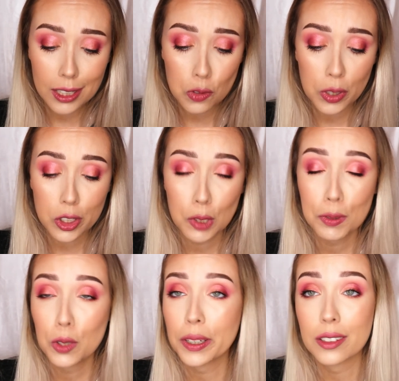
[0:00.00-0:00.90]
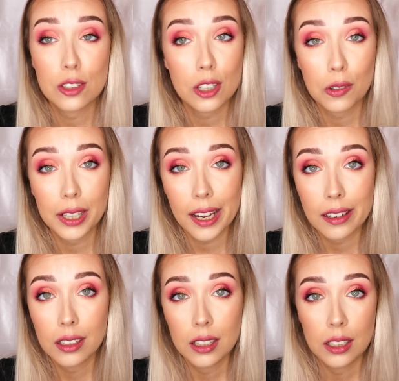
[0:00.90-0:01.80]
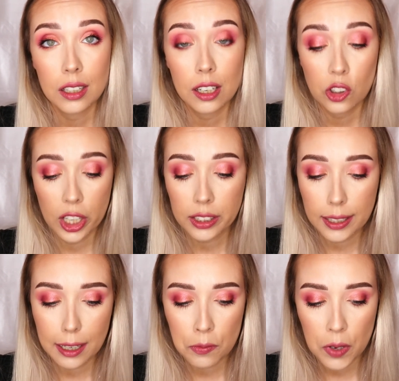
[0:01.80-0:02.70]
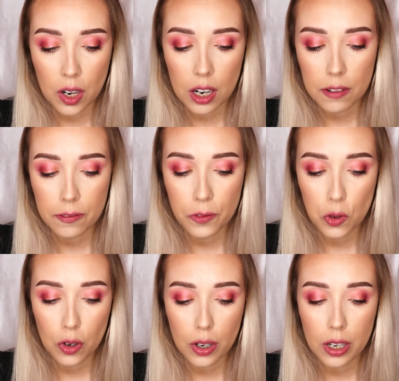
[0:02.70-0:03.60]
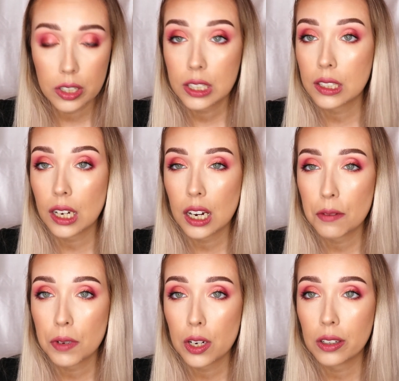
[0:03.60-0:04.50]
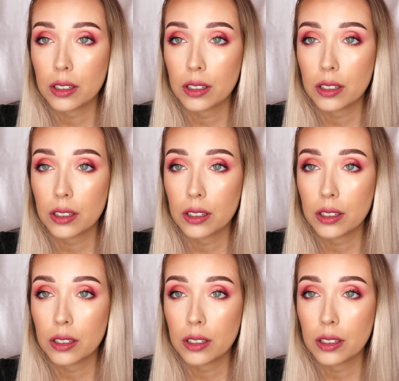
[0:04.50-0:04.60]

is what I should be doing. So again, check the down bar for some